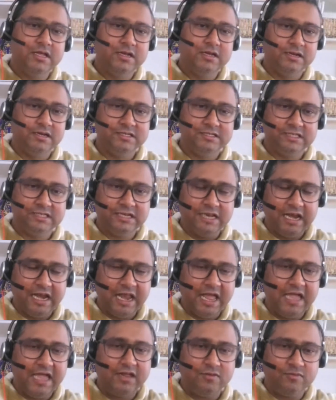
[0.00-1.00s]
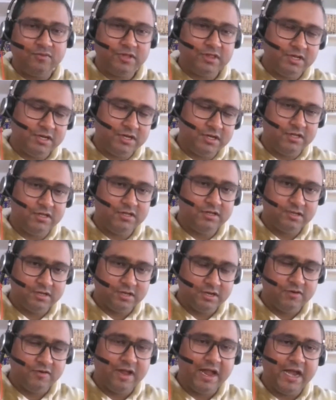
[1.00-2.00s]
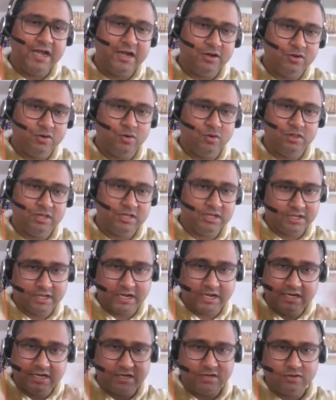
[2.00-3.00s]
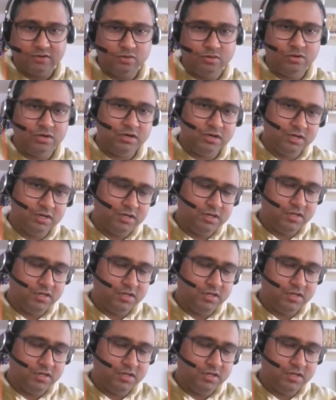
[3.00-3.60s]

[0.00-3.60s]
Does it align with the end goal, the greater goal,